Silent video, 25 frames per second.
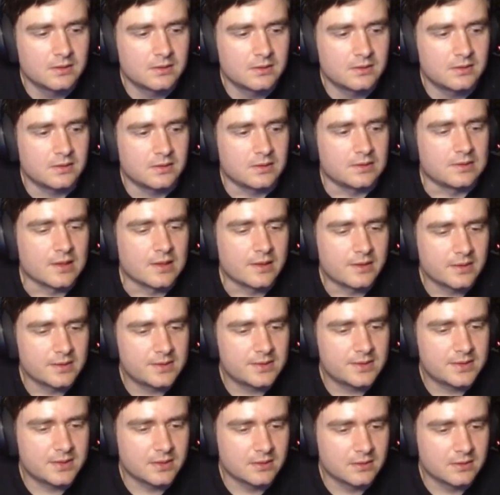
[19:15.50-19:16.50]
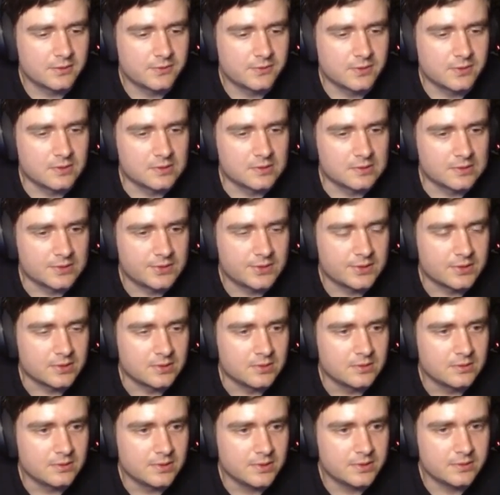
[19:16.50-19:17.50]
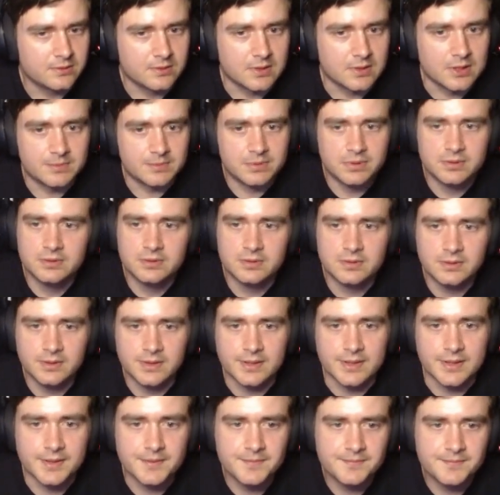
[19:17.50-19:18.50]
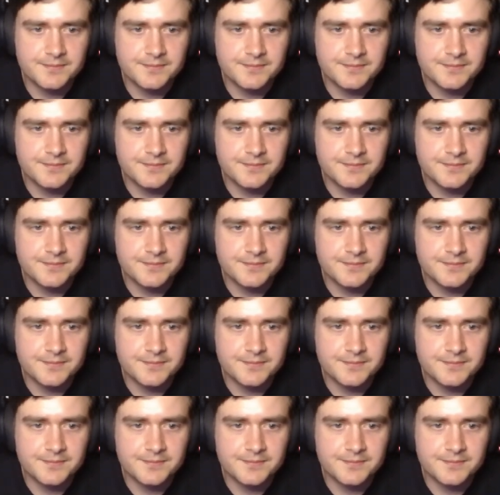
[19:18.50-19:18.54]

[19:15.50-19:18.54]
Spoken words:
Another Son of Horus, holy crap, okay.